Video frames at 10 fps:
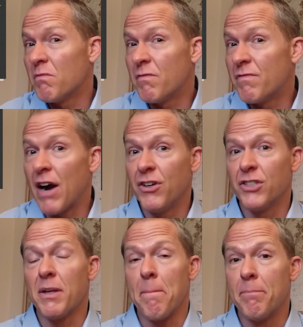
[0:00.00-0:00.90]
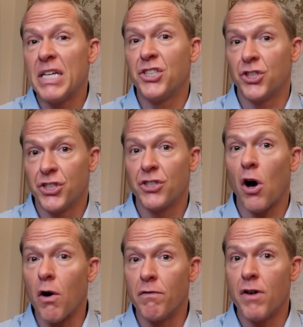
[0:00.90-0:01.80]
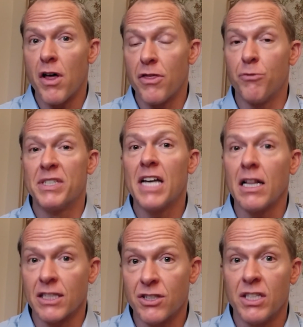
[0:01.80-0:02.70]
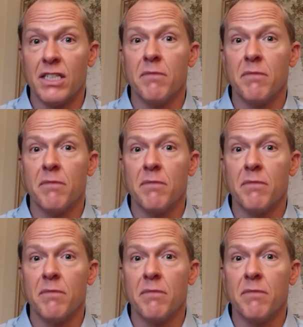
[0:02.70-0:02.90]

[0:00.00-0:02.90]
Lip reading: various measures of the result,